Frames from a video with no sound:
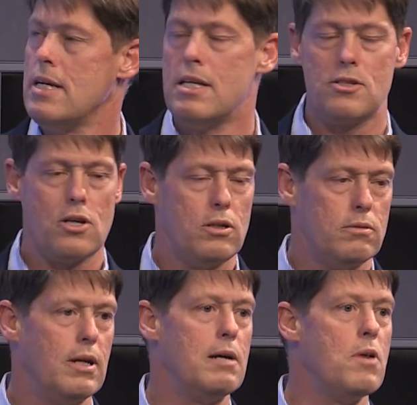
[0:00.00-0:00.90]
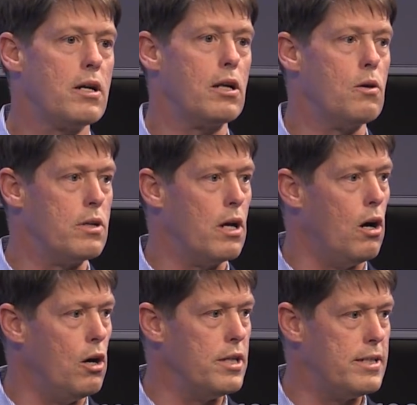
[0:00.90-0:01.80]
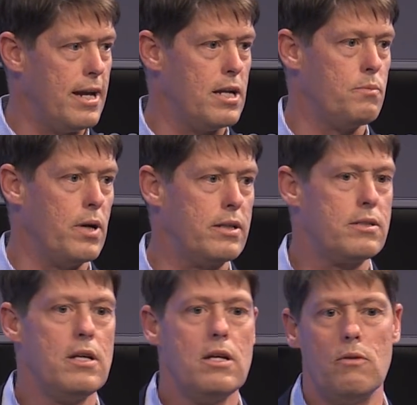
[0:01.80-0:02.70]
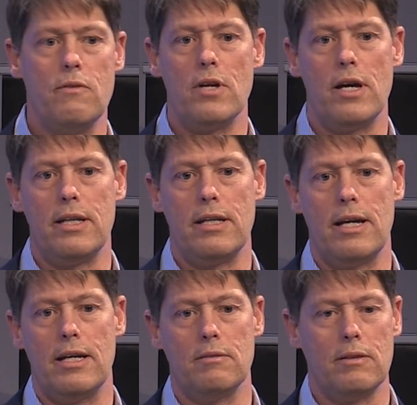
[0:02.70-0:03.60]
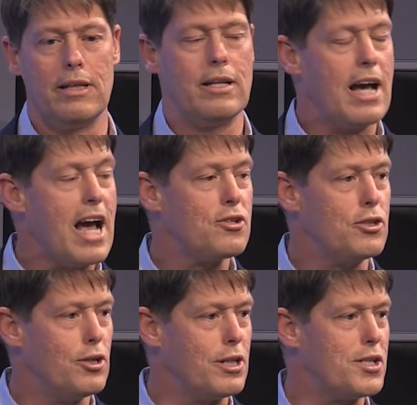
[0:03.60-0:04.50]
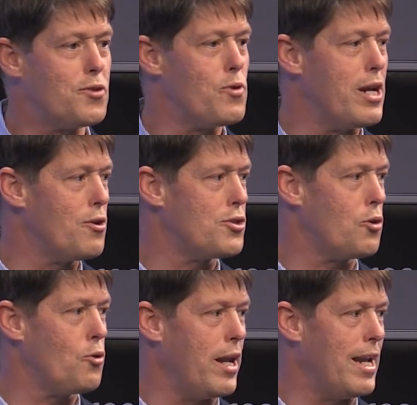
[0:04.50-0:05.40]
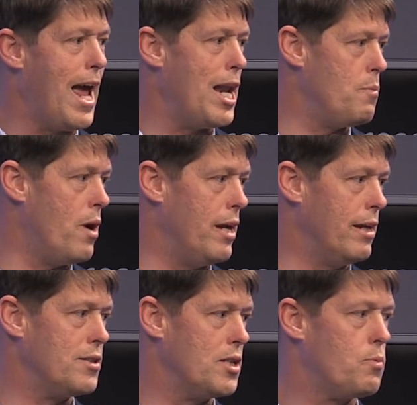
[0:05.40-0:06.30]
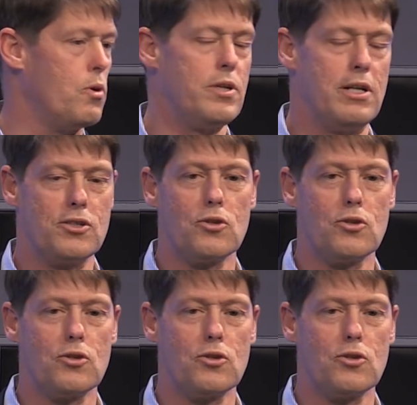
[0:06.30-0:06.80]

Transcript: So I'm not going to go into all the data, but we've done, it actually took us 3 years to create an antibody against these proteins.